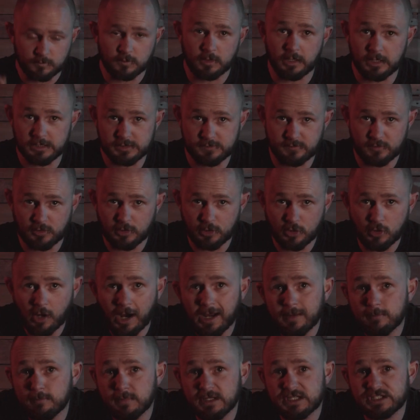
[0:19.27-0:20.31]
Alright, so we've got a
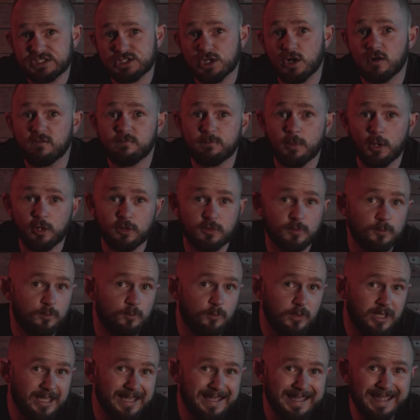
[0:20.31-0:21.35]
great mixture of both
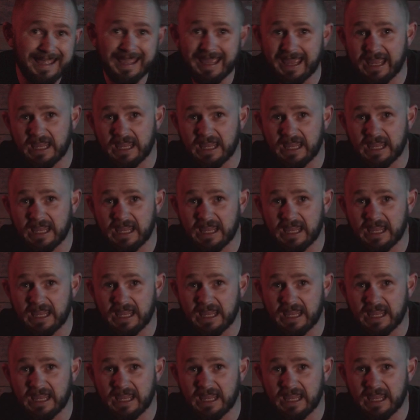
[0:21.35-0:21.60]
big